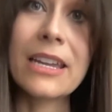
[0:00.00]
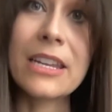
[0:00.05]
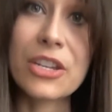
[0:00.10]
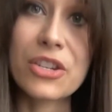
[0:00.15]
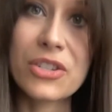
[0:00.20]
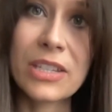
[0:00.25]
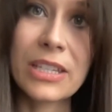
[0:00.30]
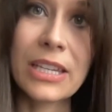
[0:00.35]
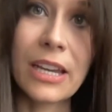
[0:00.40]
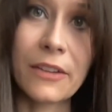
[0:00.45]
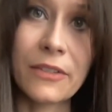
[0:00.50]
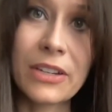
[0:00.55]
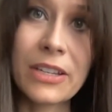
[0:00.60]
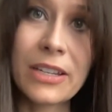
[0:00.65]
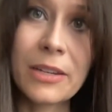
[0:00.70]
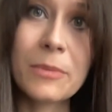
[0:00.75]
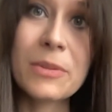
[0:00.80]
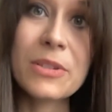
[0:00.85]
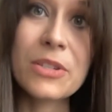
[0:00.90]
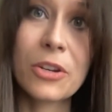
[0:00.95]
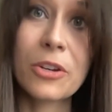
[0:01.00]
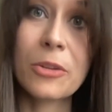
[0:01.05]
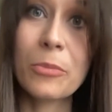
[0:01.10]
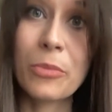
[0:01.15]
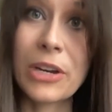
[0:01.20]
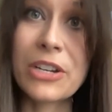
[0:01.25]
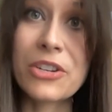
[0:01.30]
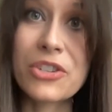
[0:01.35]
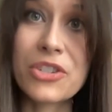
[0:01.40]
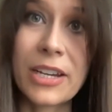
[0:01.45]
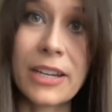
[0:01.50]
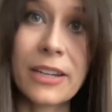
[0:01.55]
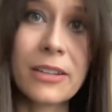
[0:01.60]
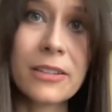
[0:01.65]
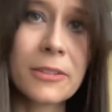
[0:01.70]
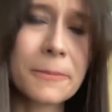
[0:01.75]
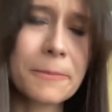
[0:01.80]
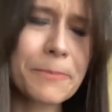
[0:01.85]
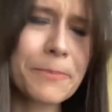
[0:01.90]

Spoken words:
initially of it. It was her brainchild.